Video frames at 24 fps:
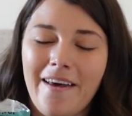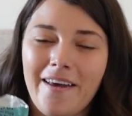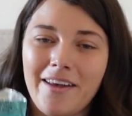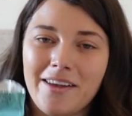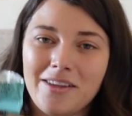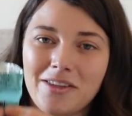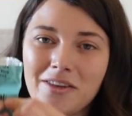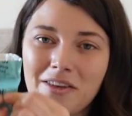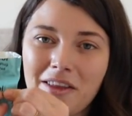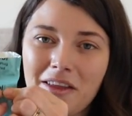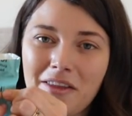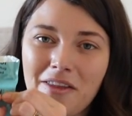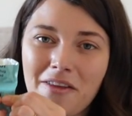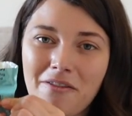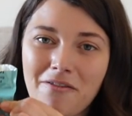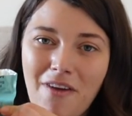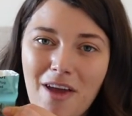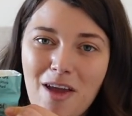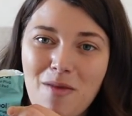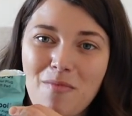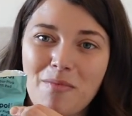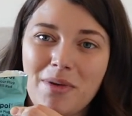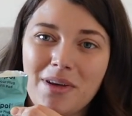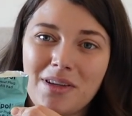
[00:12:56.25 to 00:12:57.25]
so that the
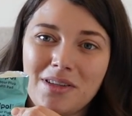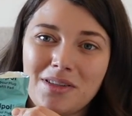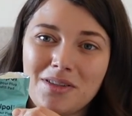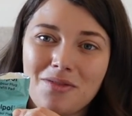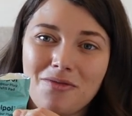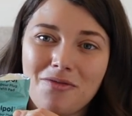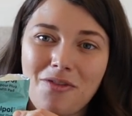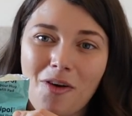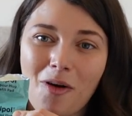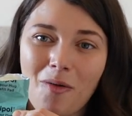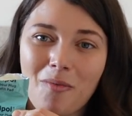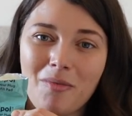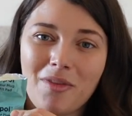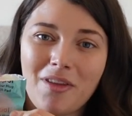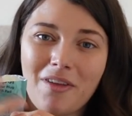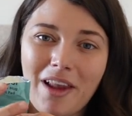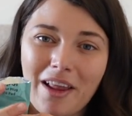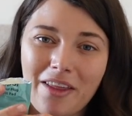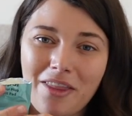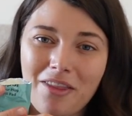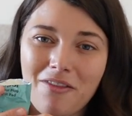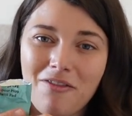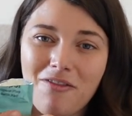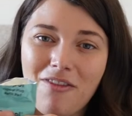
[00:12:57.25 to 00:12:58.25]
vapors from the
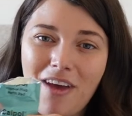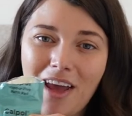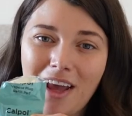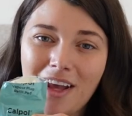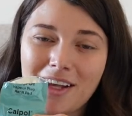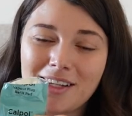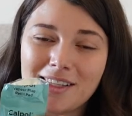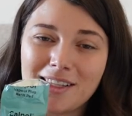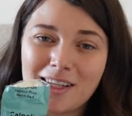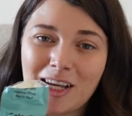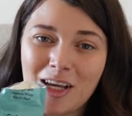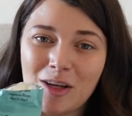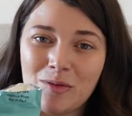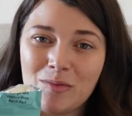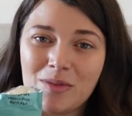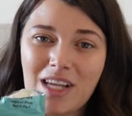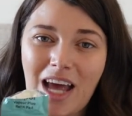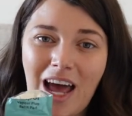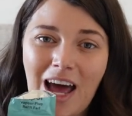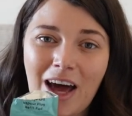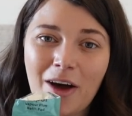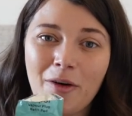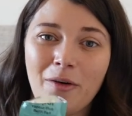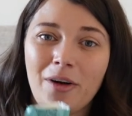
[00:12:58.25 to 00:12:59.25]
like the Vicks comes
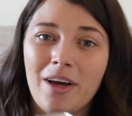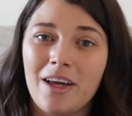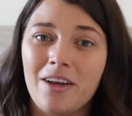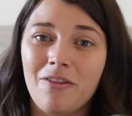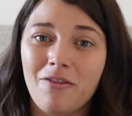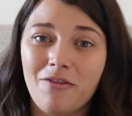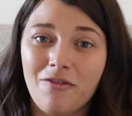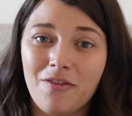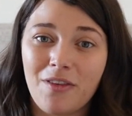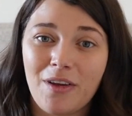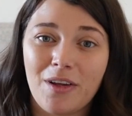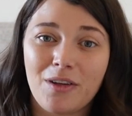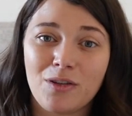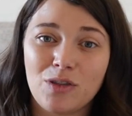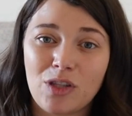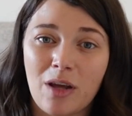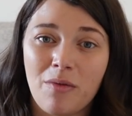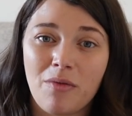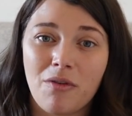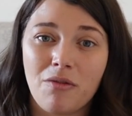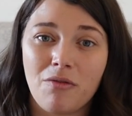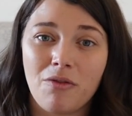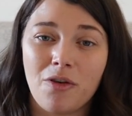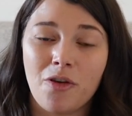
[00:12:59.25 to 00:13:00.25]
out and fills
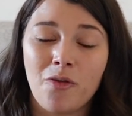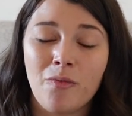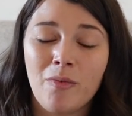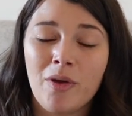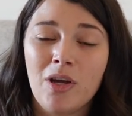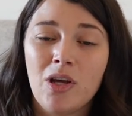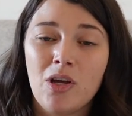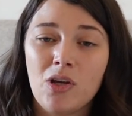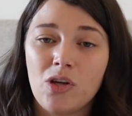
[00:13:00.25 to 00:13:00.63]
up the room.